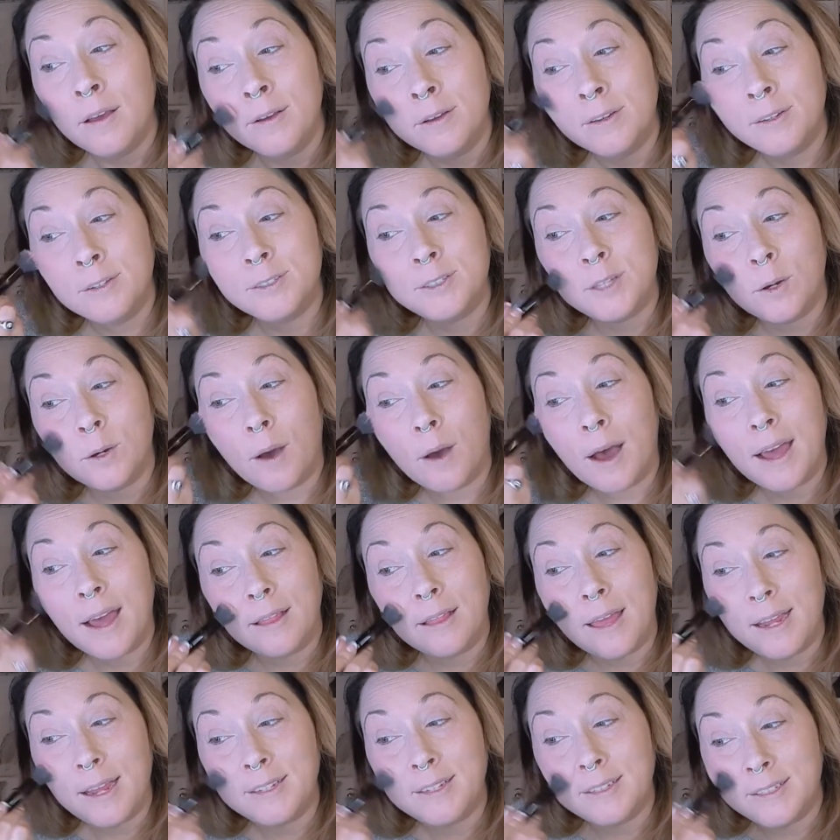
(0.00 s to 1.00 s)
So I
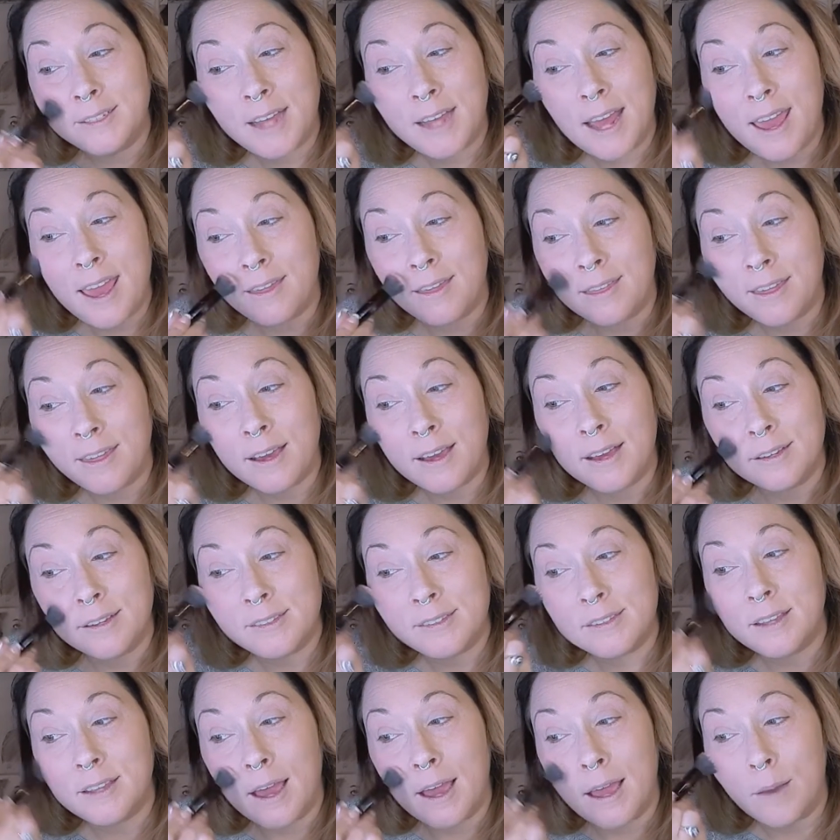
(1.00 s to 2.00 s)
like to take
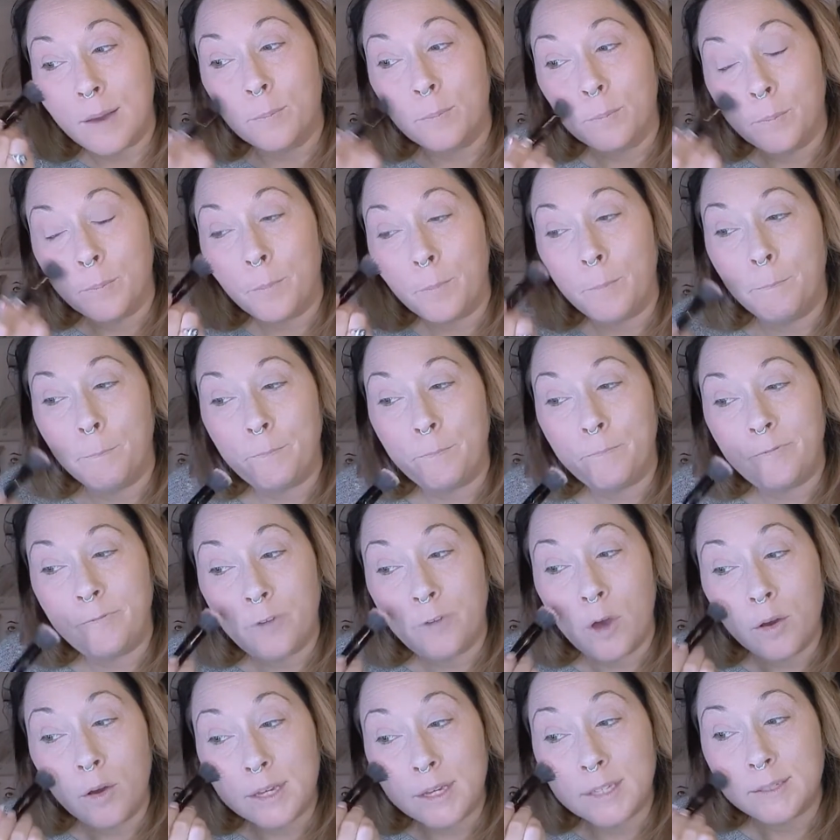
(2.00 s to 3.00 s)
this and
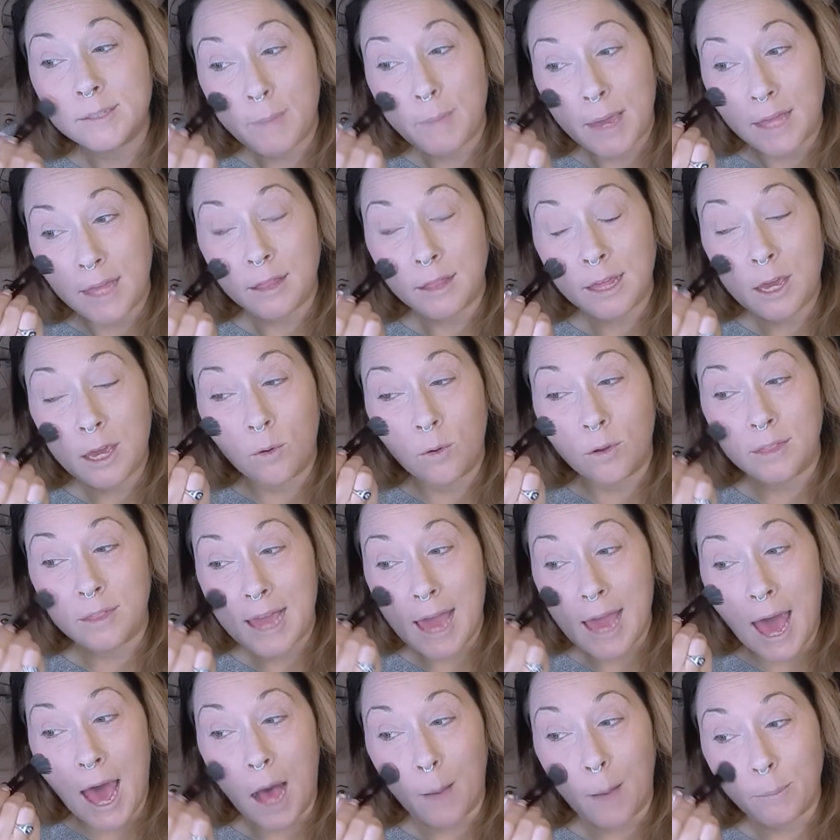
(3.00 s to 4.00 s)
focus mainly on
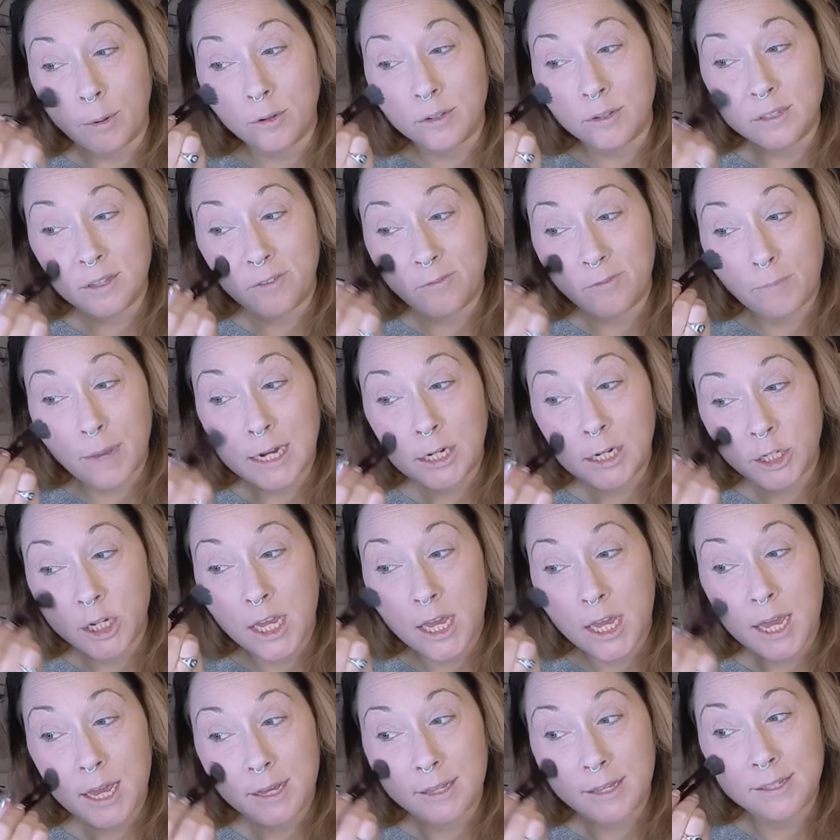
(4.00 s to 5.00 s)
the apples of my
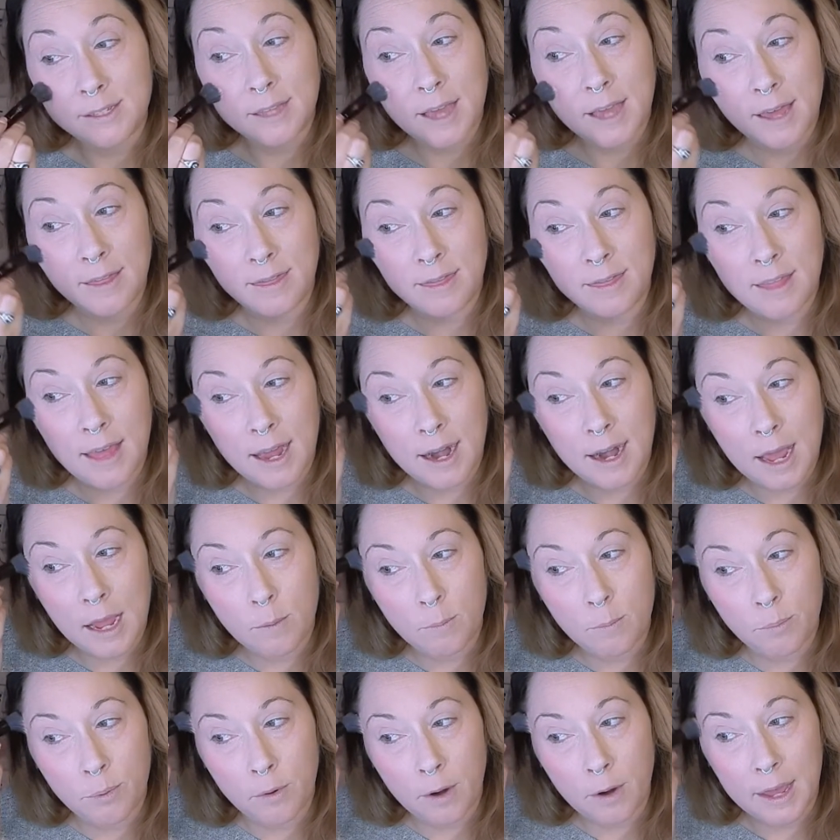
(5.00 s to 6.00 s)
cheeks, and then I
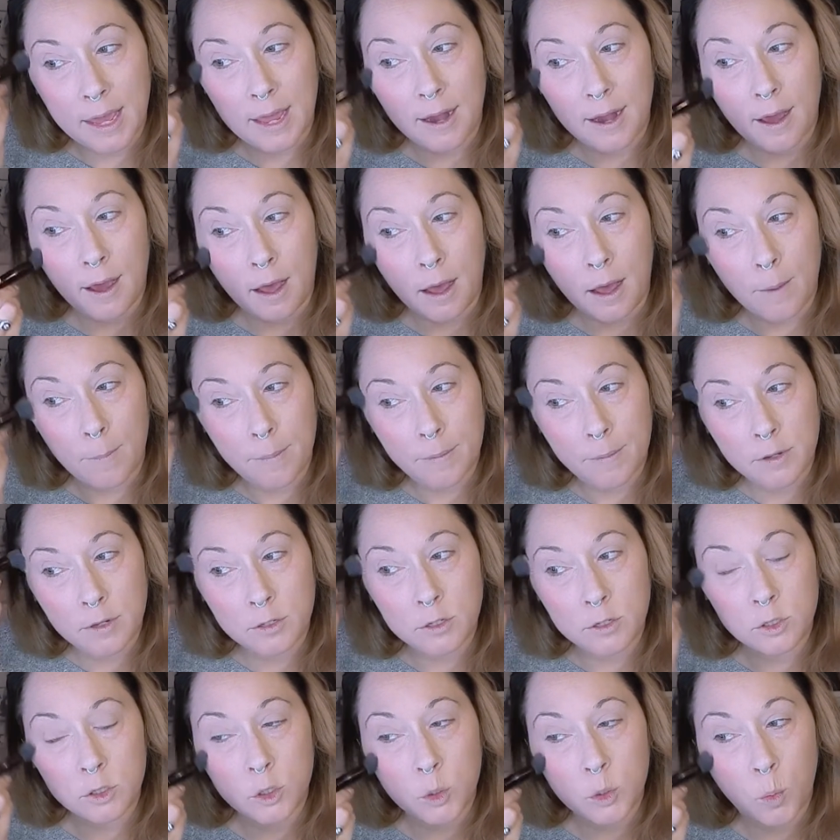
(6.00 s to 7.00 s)
bring it up
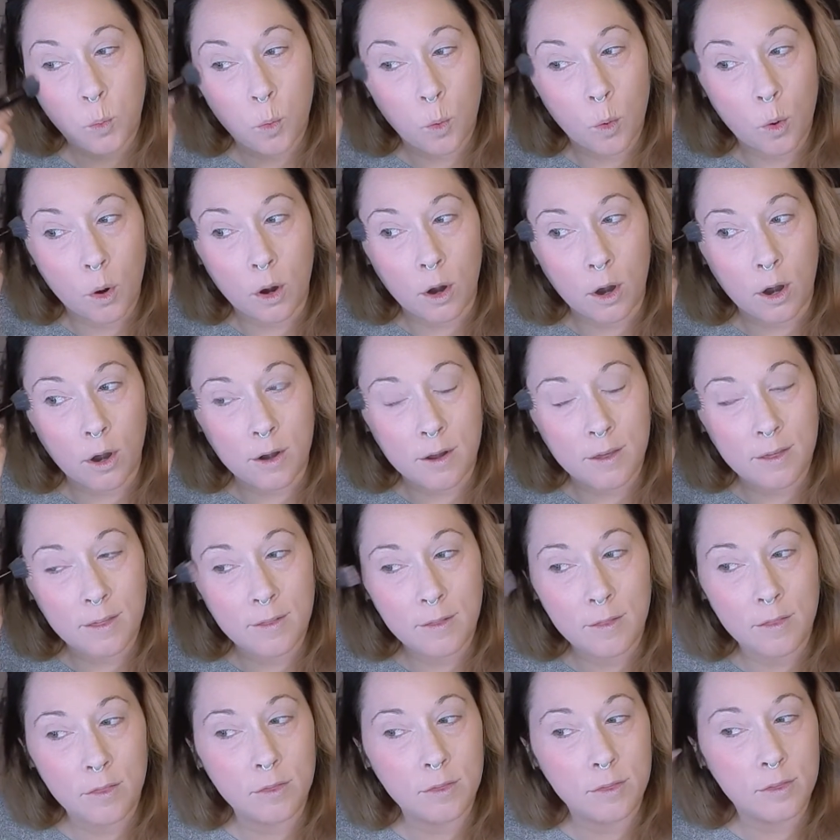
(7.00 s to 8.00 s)
toward
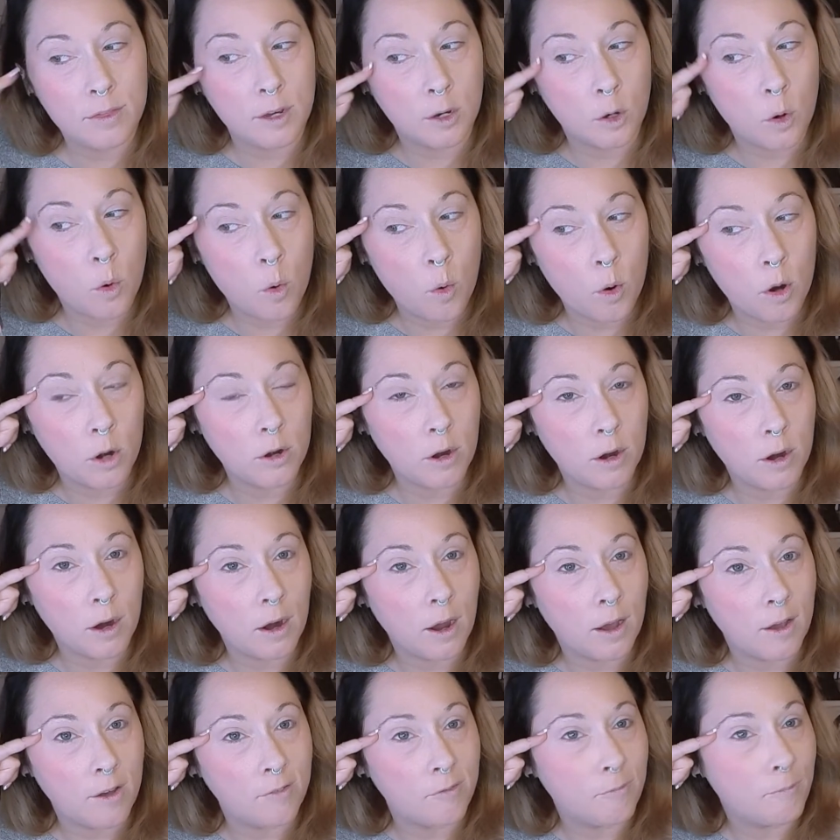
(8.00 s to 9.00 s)
the corner
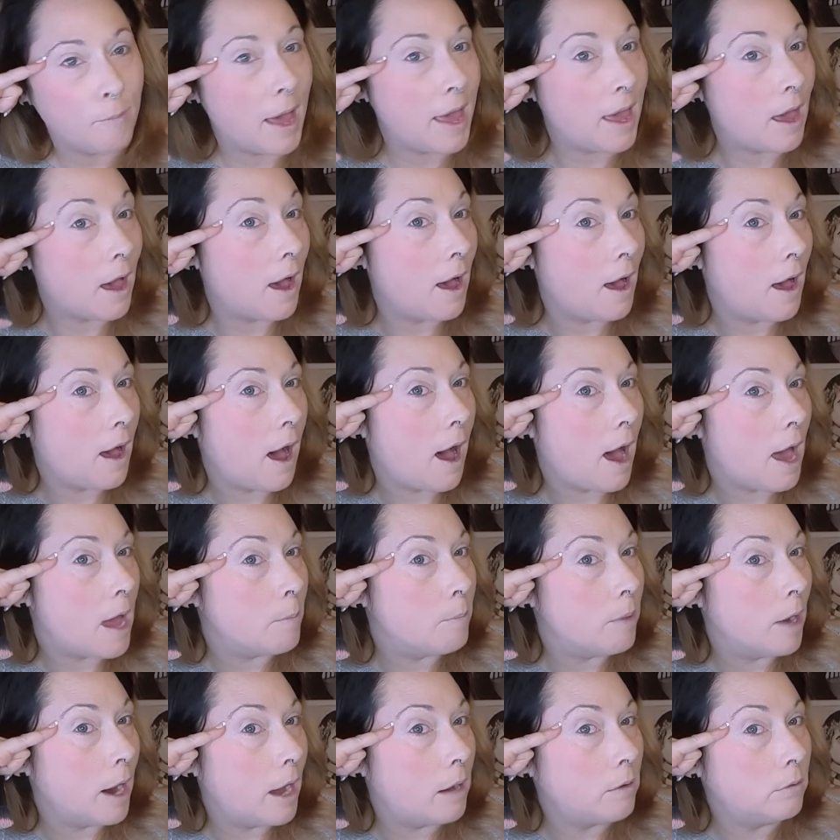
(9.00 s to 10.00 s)
of my
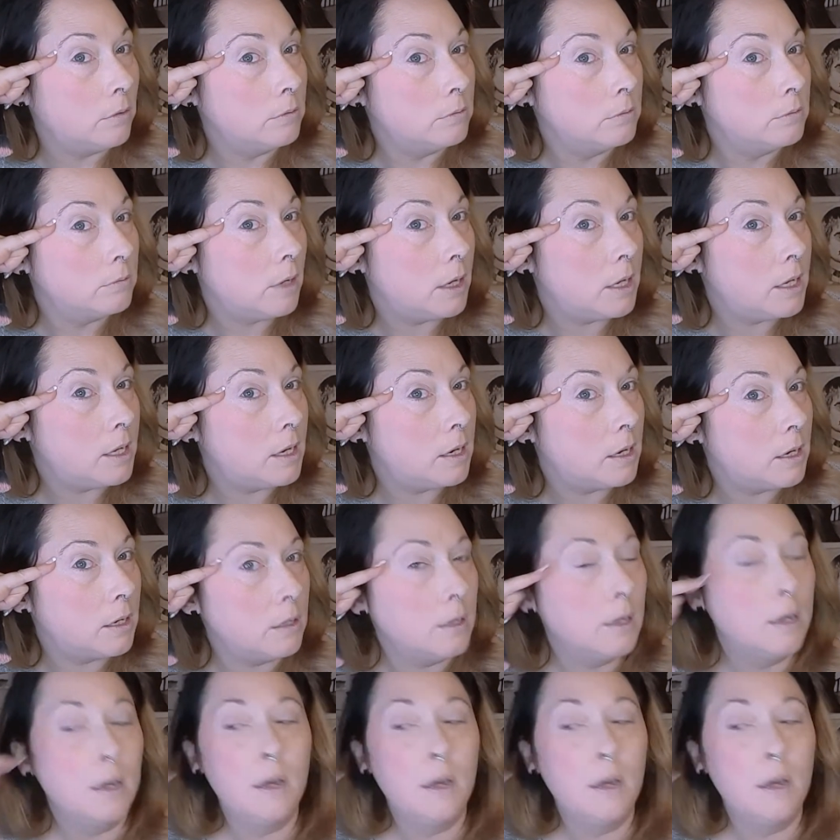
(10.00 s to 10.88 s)
eyebrow right here.